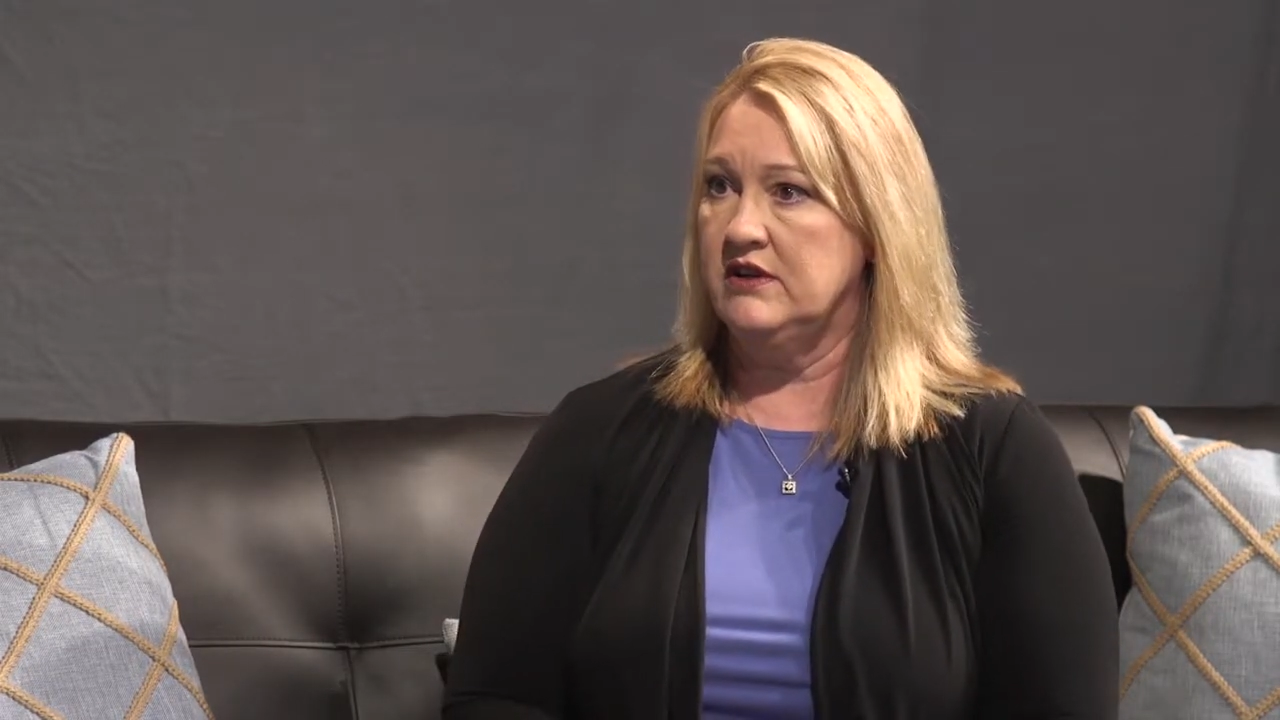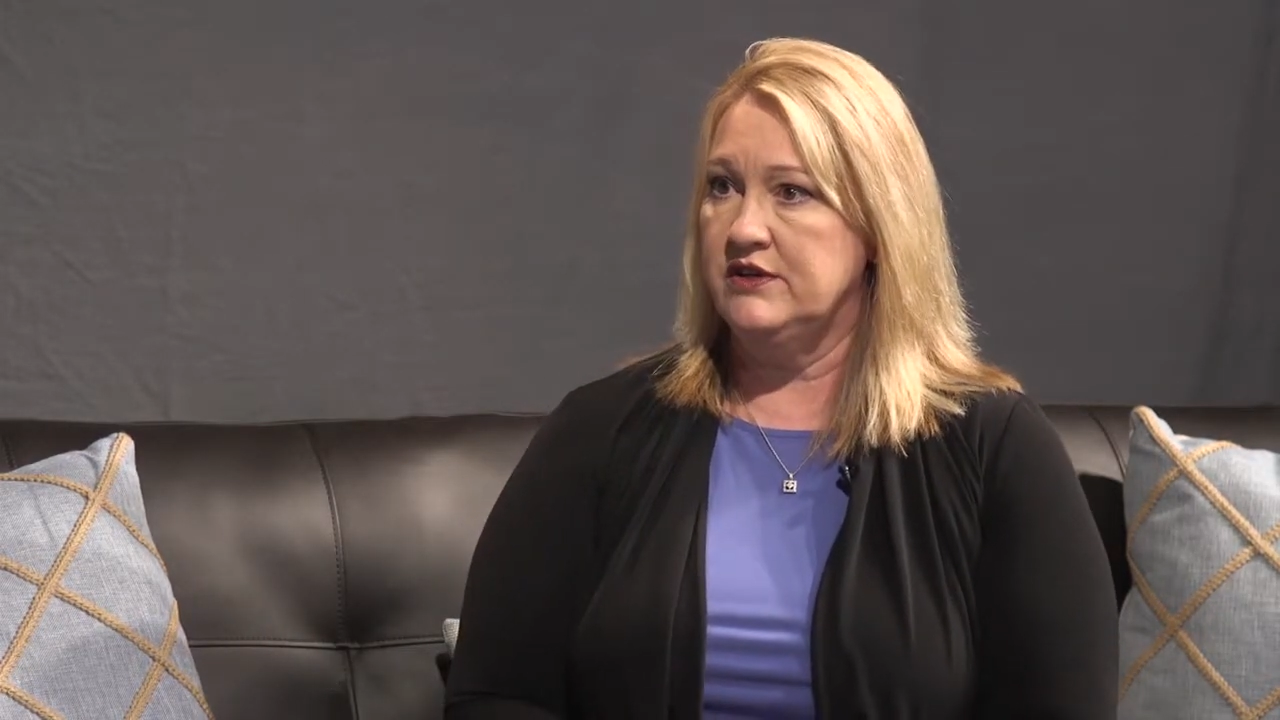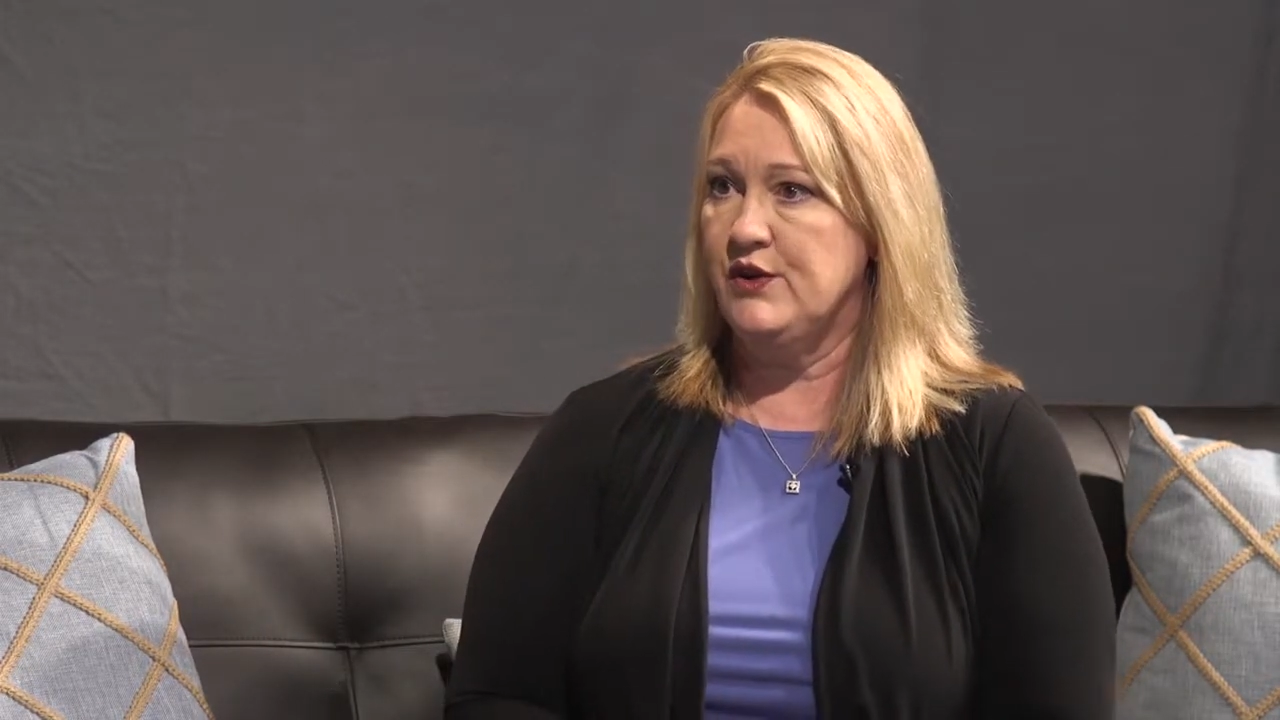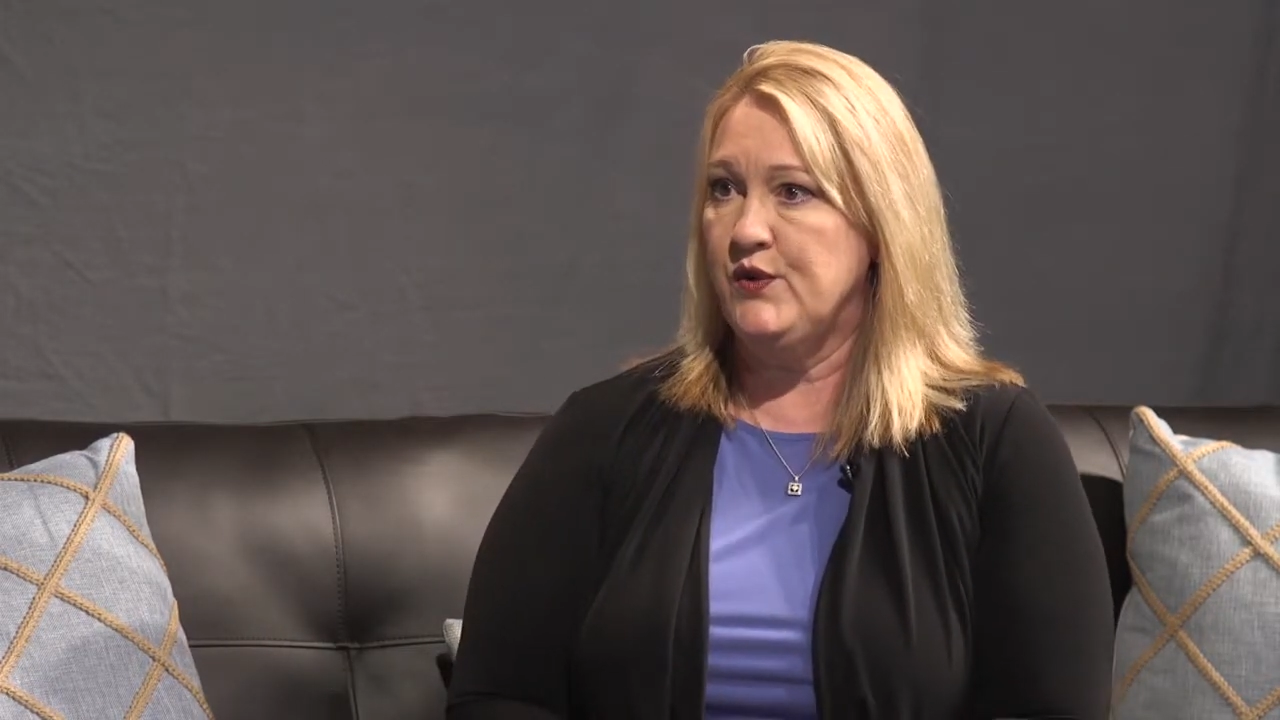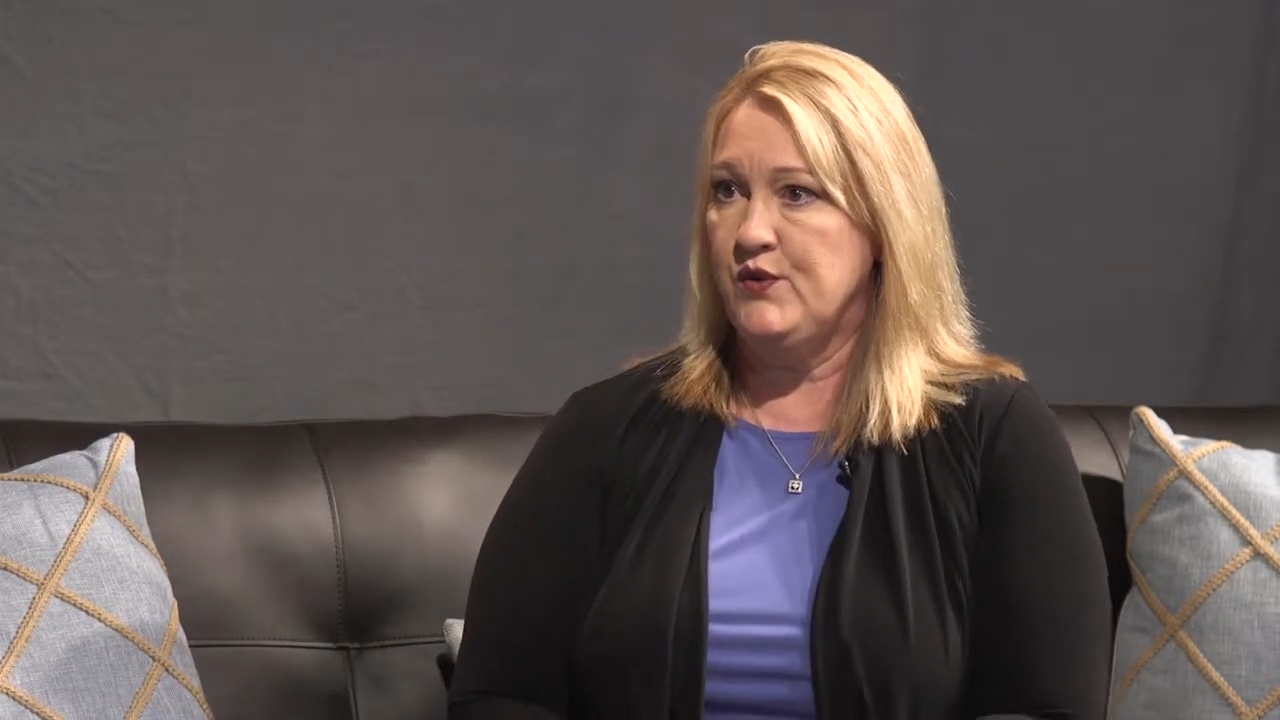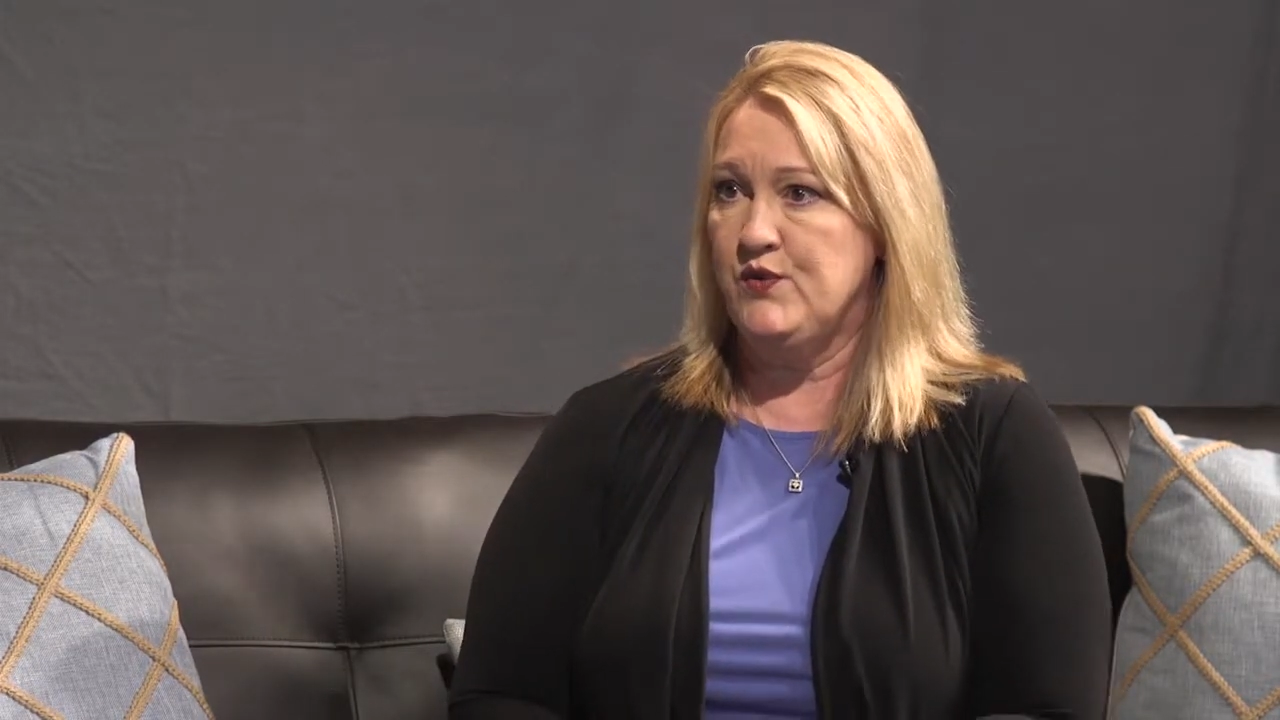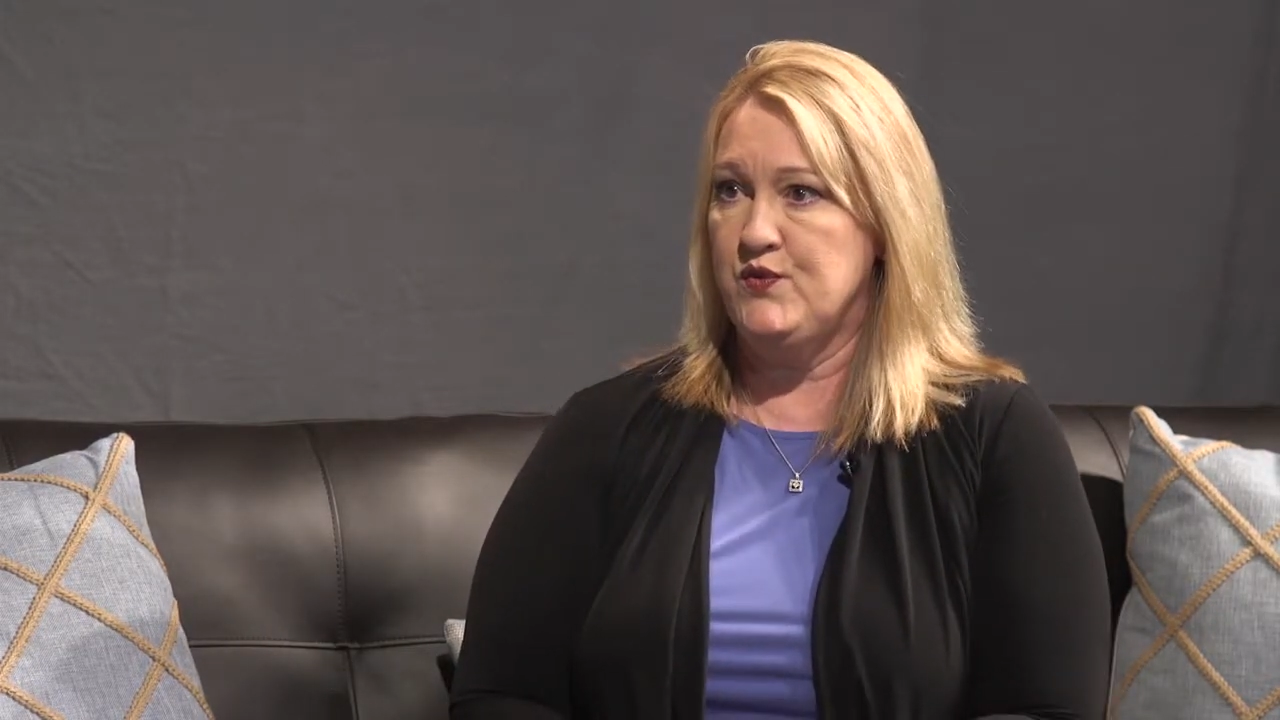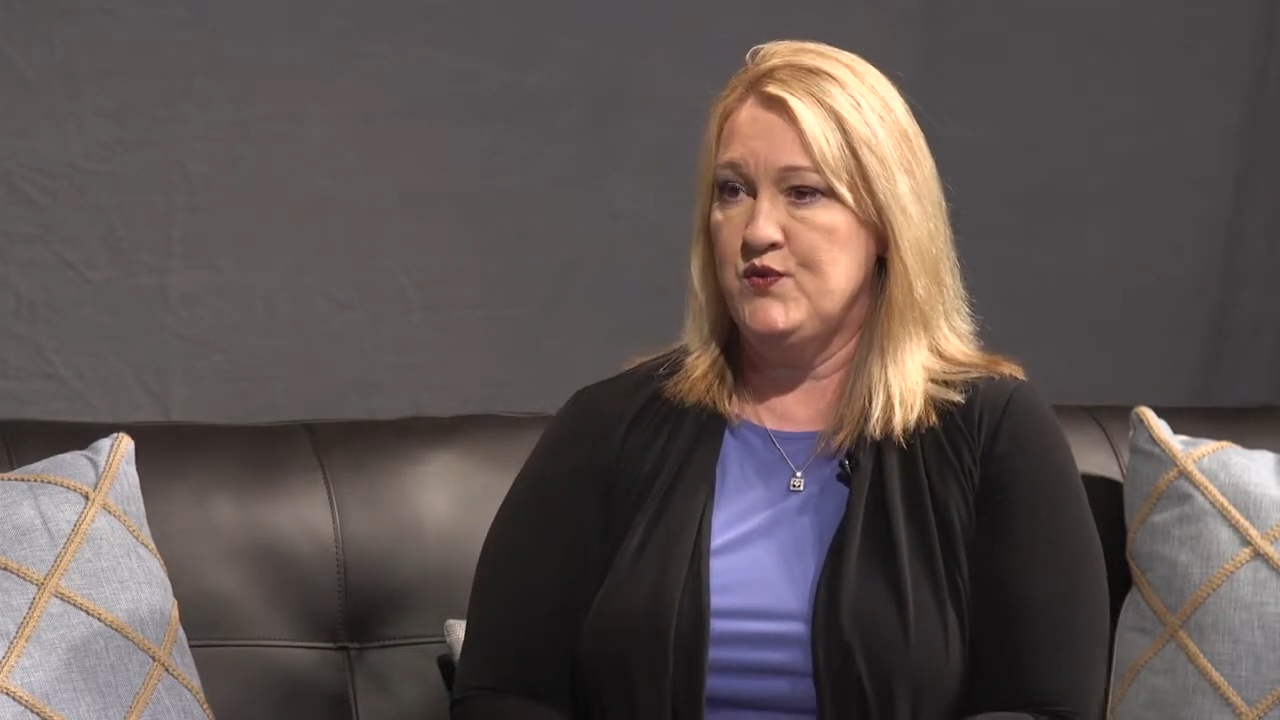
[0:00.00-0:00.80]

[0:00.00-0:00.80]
So